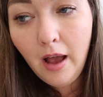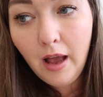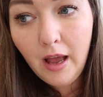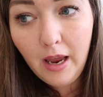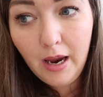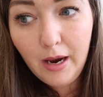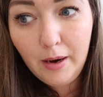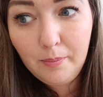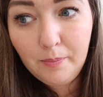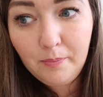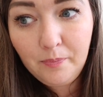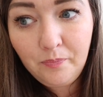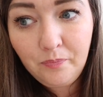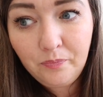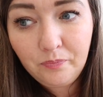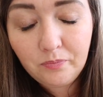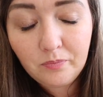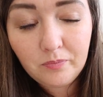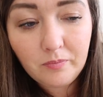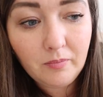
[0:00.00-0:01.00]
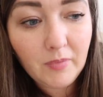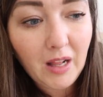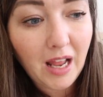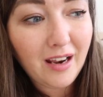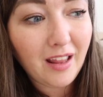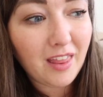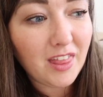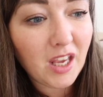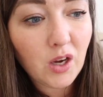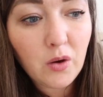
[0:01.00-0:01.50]

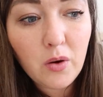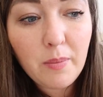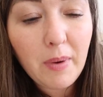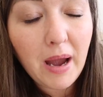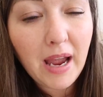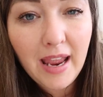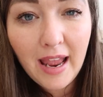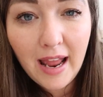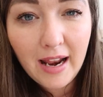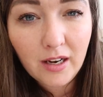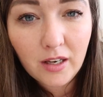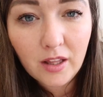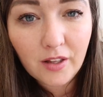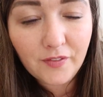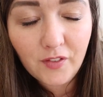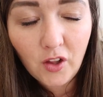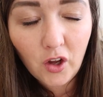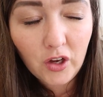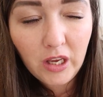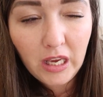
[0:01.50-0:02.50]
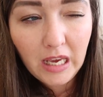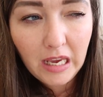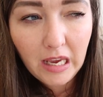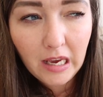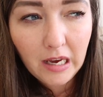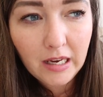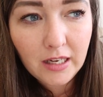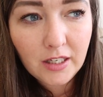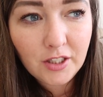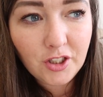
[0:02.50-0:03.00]
And I think we might end the vlog
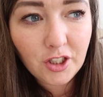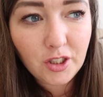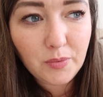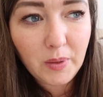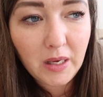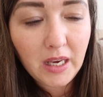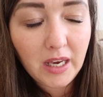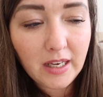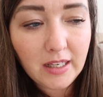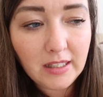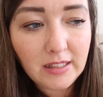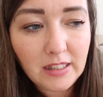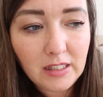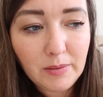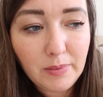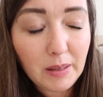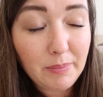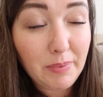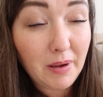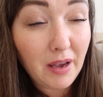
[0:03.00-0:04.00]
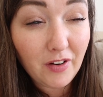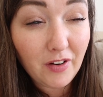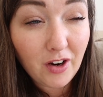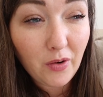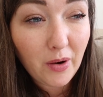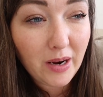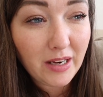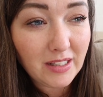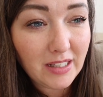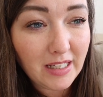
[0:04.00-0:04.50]
here just because it's been a a
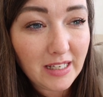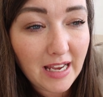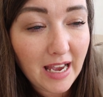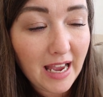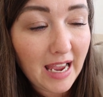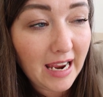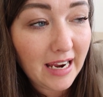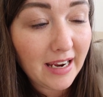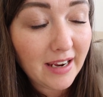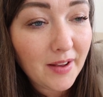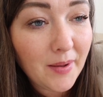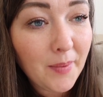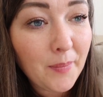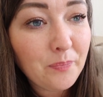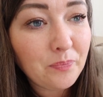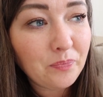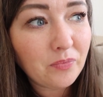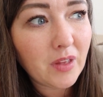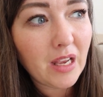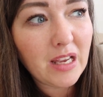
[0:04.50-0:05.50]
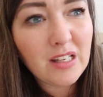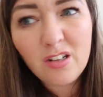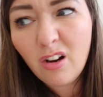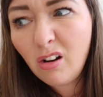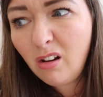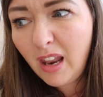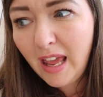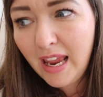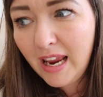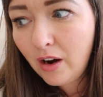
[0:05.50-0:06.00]
crazy day. It's
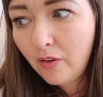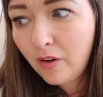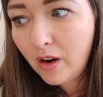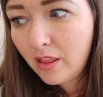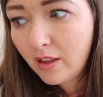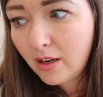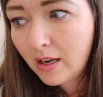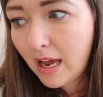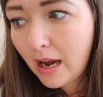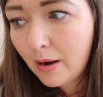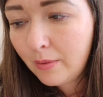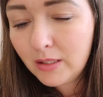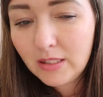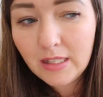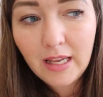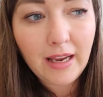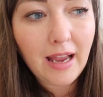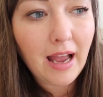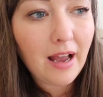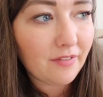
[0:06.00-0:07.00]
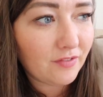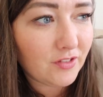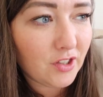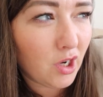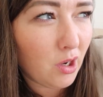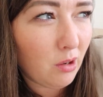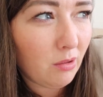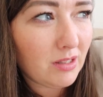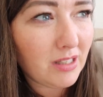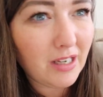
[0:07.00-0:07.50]
not late or anything now, it's like
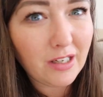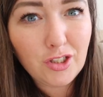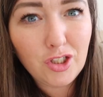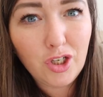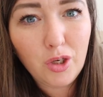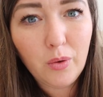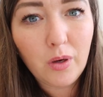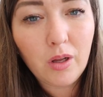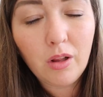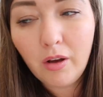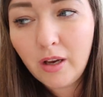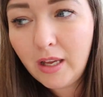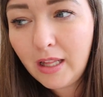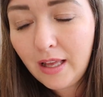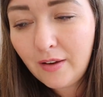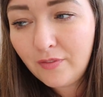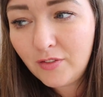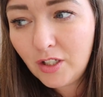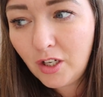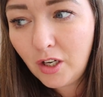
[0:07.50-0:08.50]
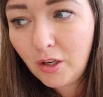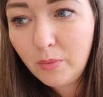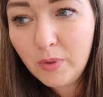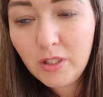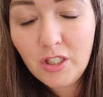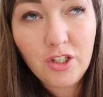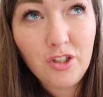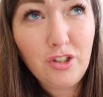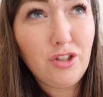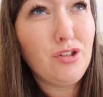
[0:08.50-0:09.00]
afternoon. It's like 2 o'clock in the afternoon,
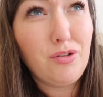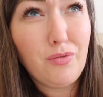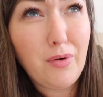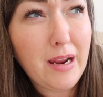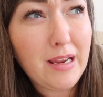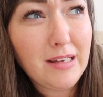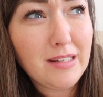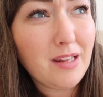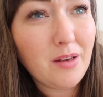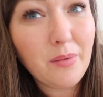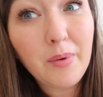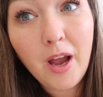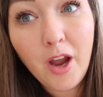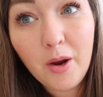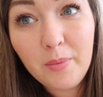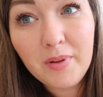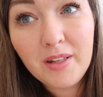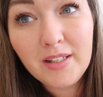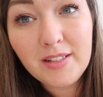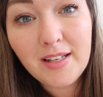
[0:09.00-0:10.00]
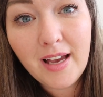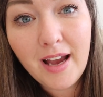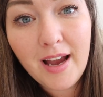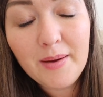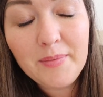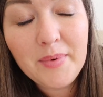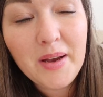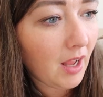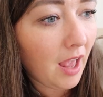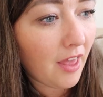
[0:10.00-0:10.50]
which is just crazy that we're home at this
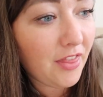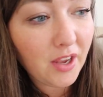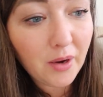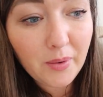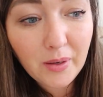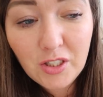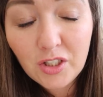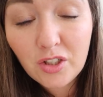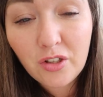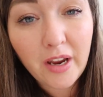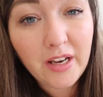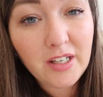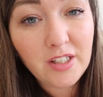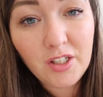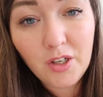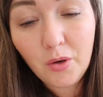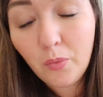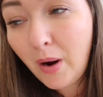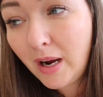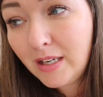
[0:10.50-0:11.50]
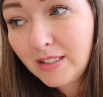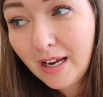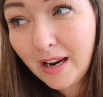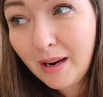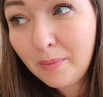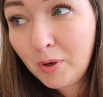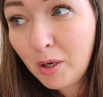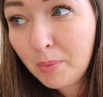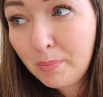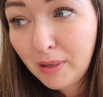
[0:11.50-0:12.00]
time. I think we're just going to wind down.
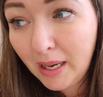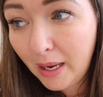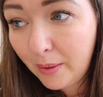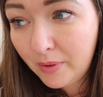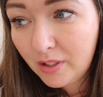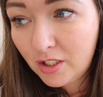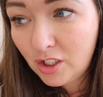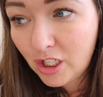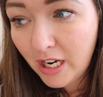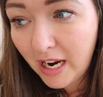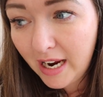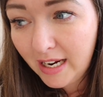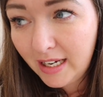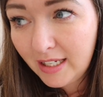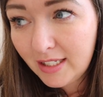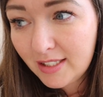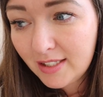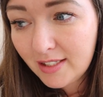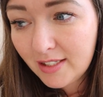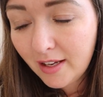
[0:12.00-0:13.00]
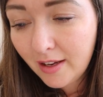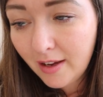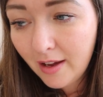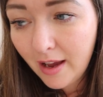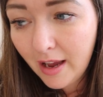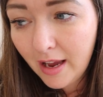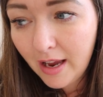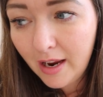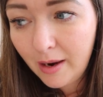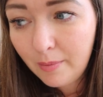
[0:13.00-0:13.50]
I'm going to play with Jace.
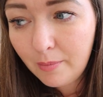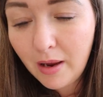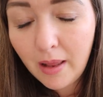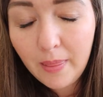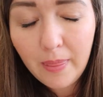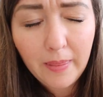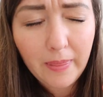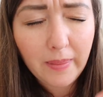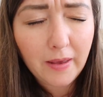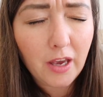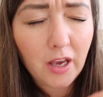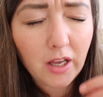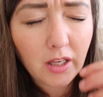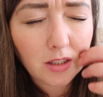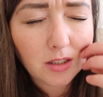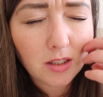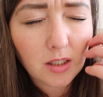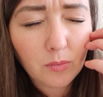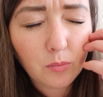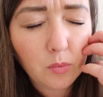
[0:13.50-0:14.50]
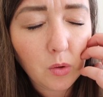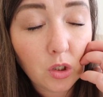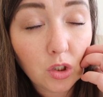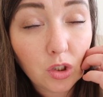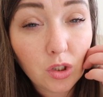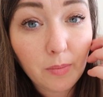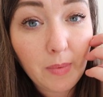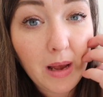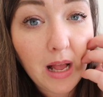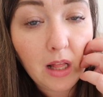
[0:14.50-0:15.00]
And then the girls
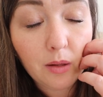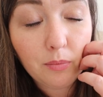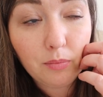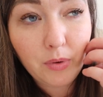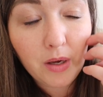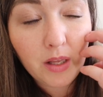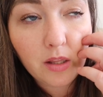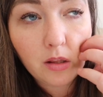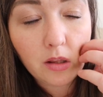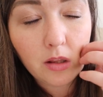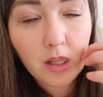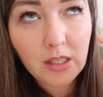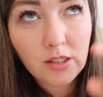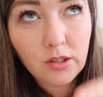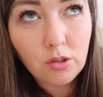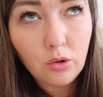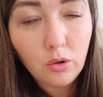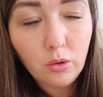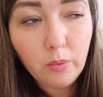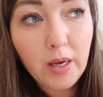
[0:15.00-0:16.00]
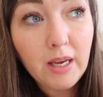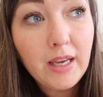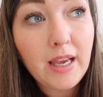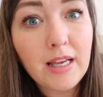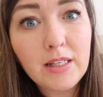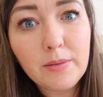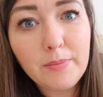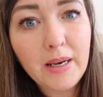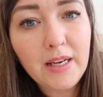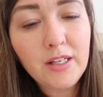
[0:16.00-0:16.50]
want some help with their schoolwork.
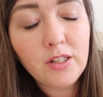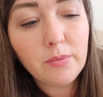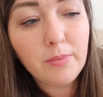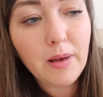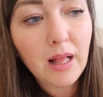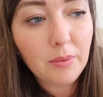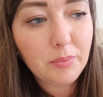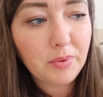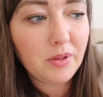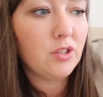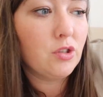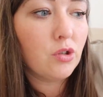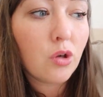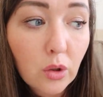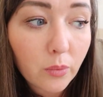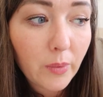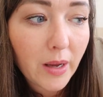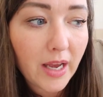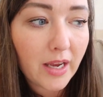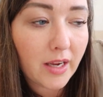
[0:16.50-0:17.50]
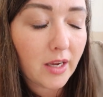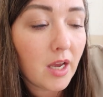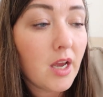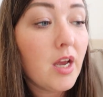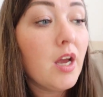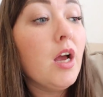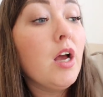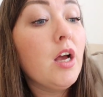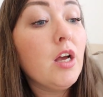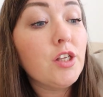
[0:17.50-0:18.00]
Esme needs some help with the schoolwork.
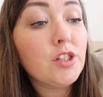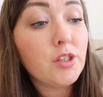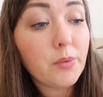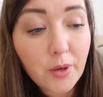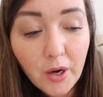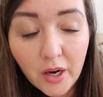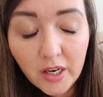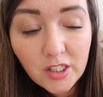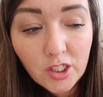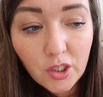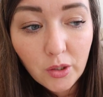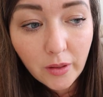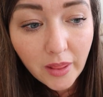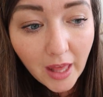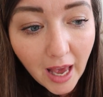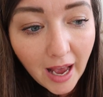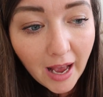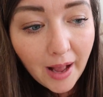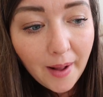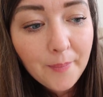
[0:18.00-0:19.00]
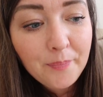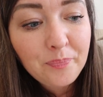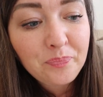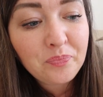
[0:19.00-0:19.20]
So we're going to do that.